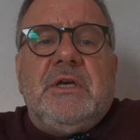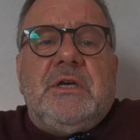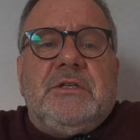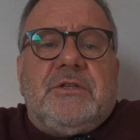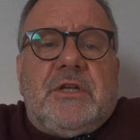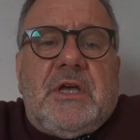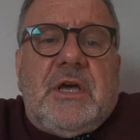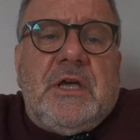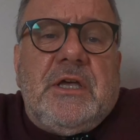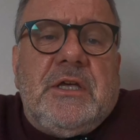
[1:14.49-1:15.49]
He's a
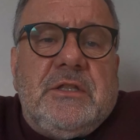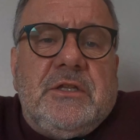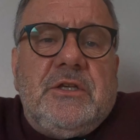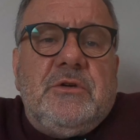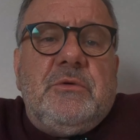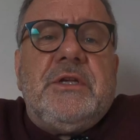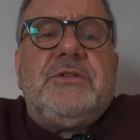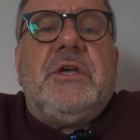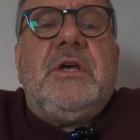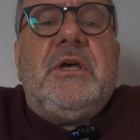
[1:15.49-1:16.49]
guy in the
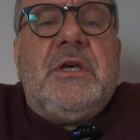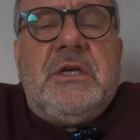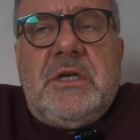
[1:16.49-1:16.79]
USA.